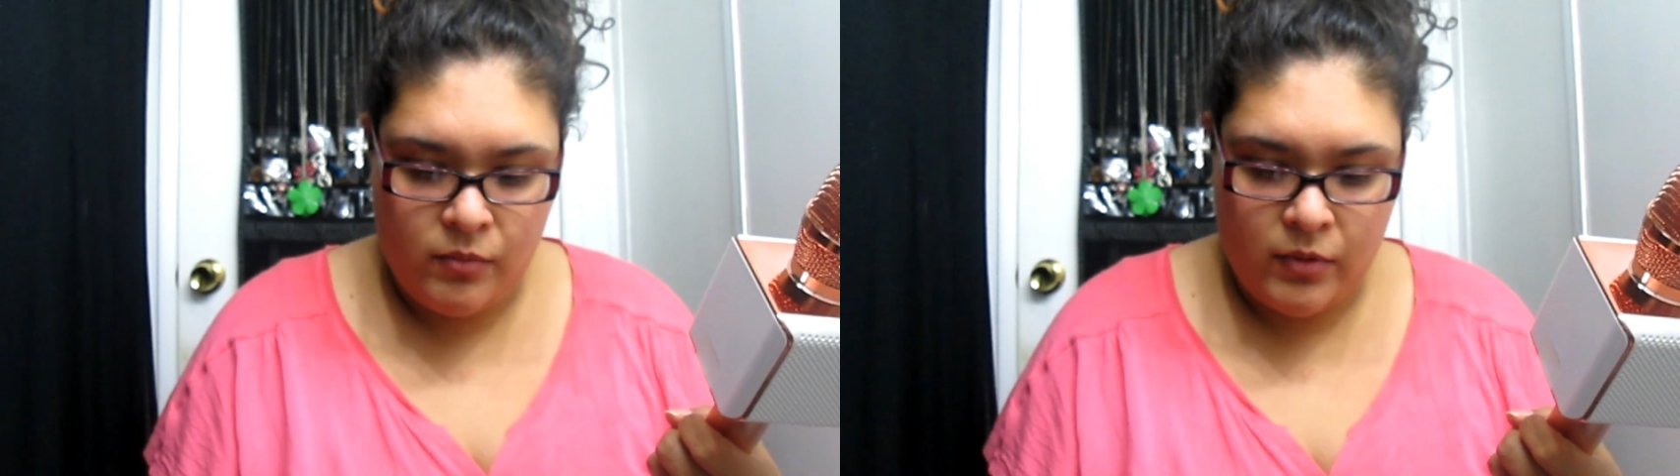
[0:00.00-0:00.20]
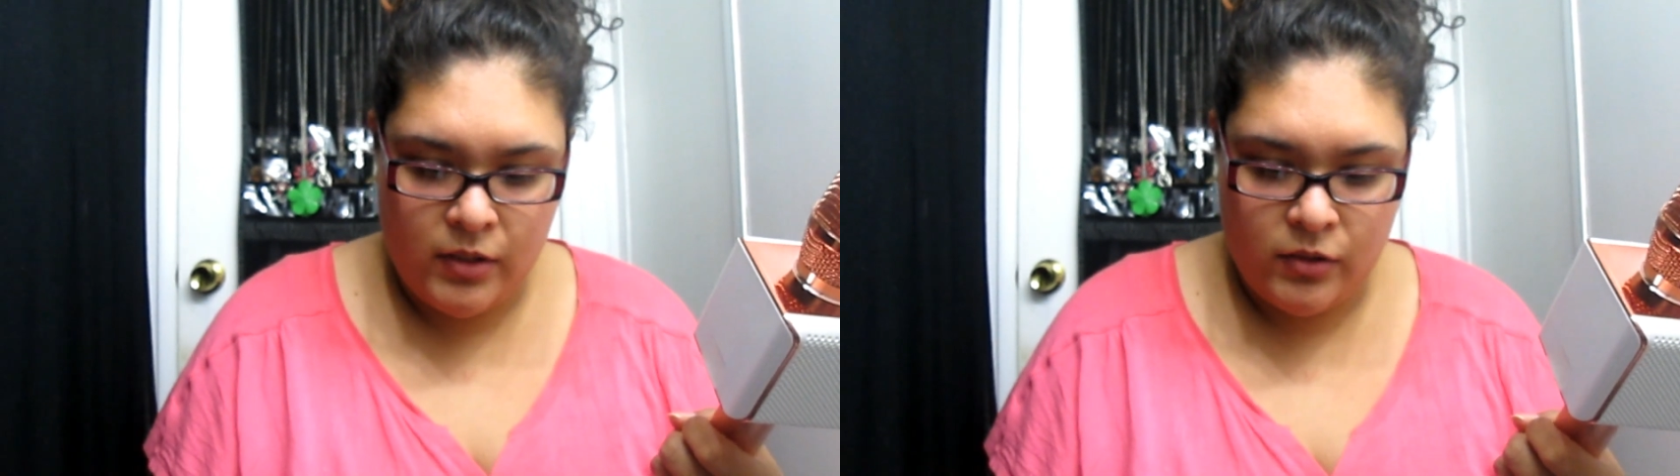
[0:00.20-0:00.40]

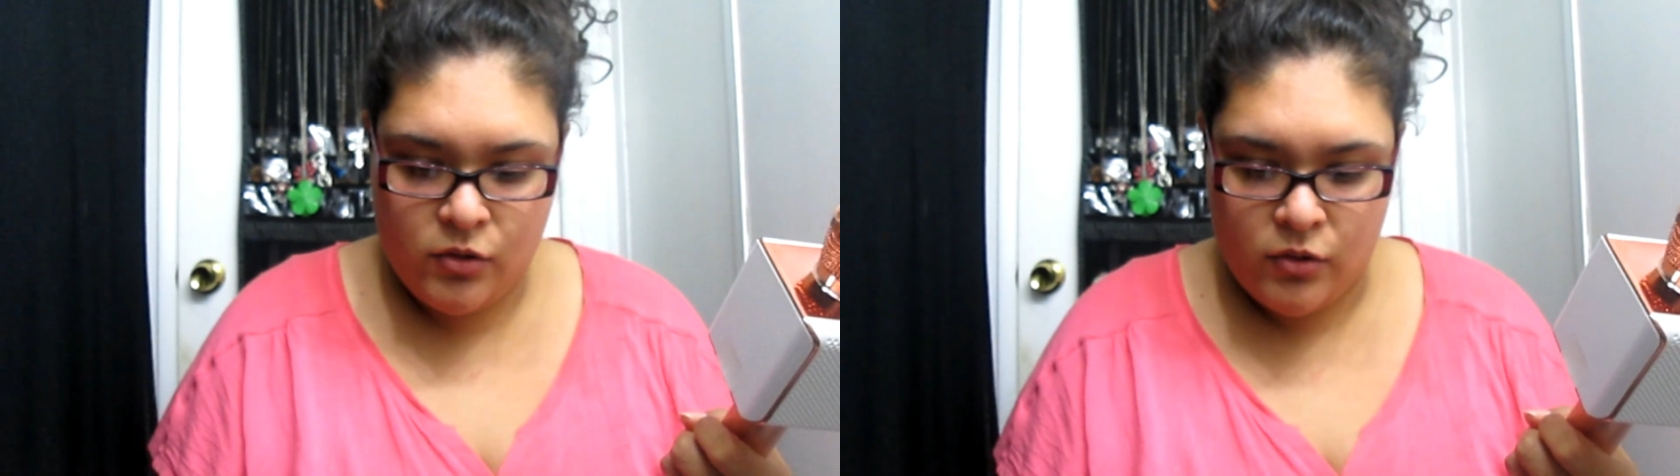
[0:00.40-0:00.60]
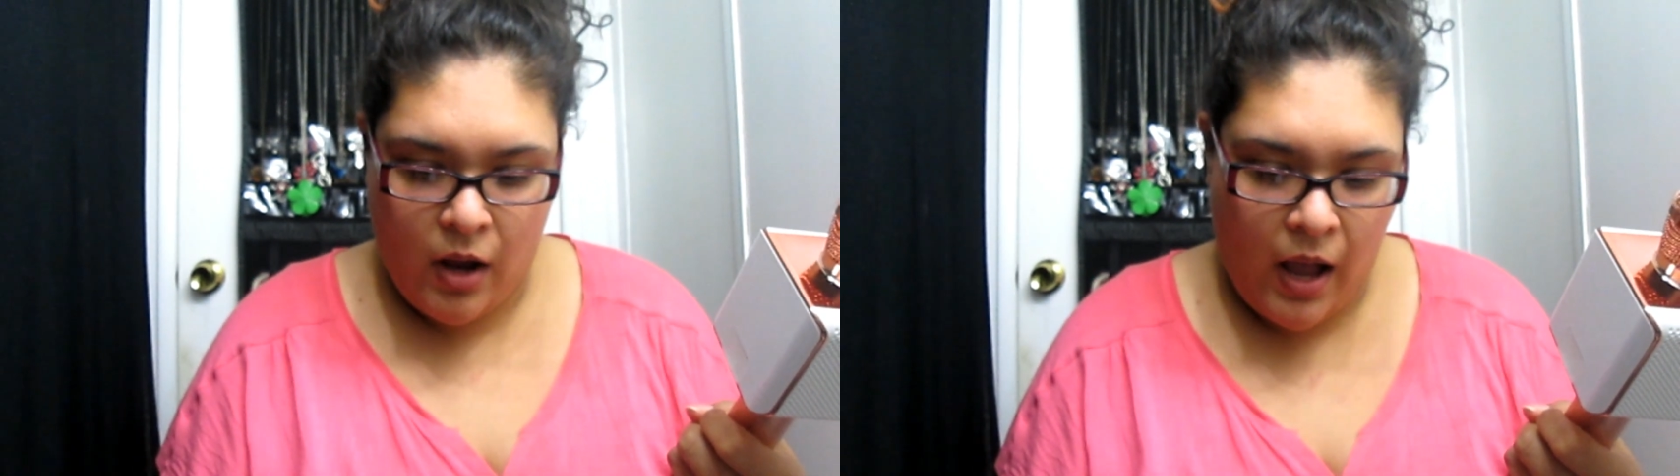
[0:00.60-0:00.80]
we're gonna
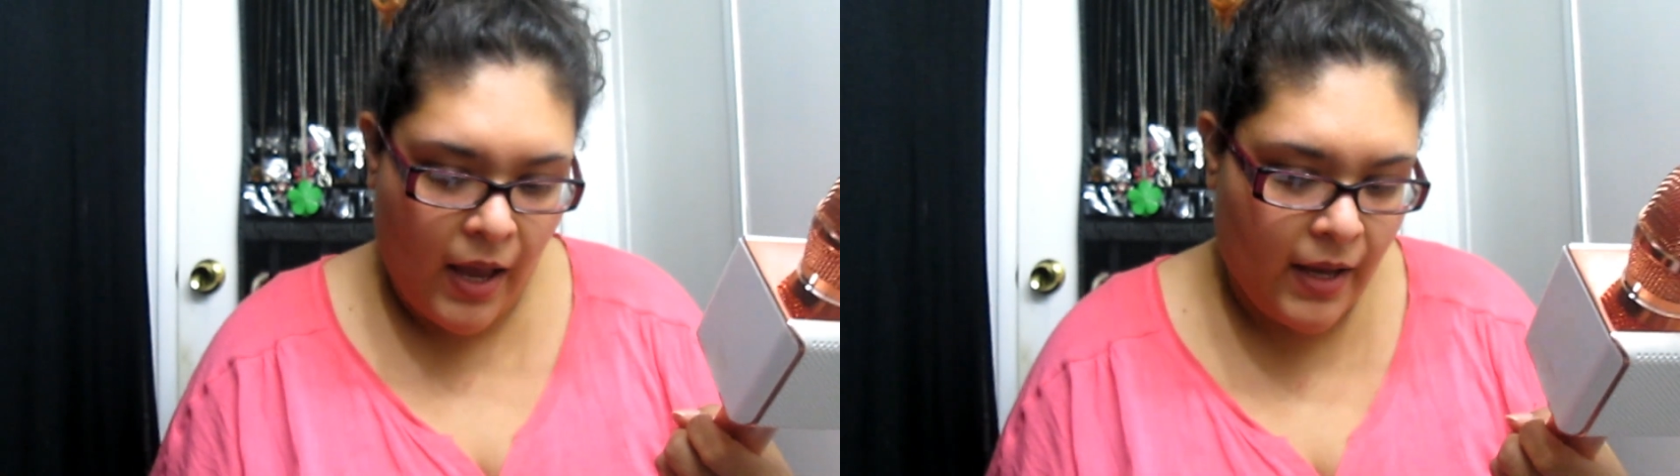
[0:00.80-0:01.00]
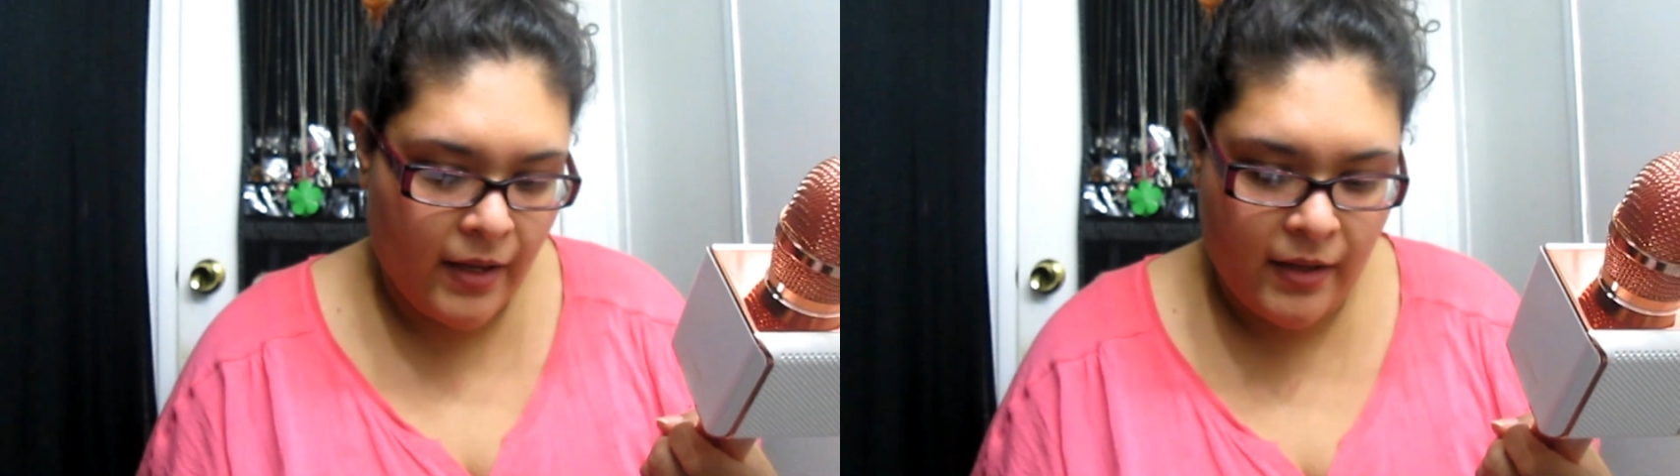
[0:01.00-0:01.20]

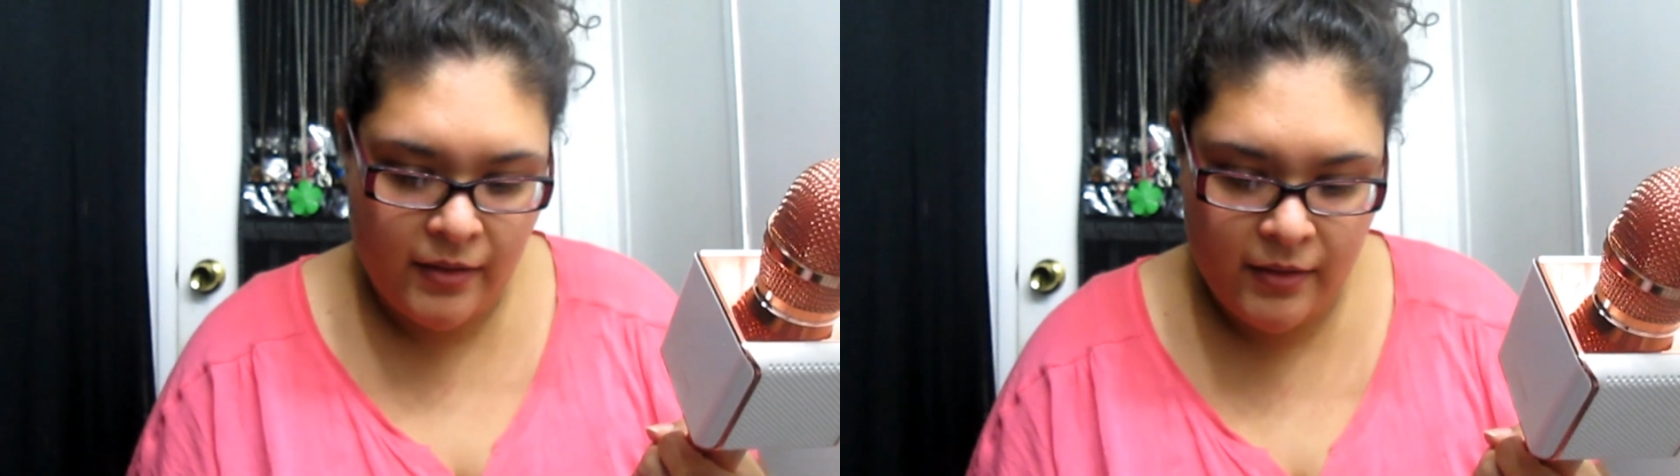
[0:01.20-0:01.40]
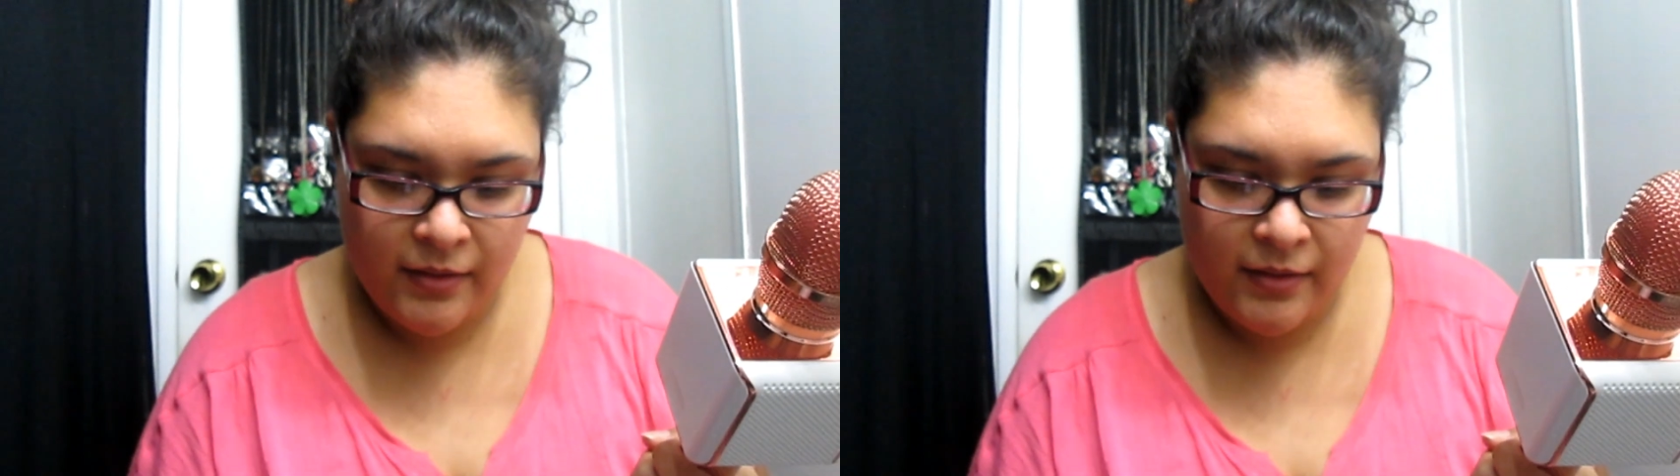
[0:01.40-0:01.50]
try.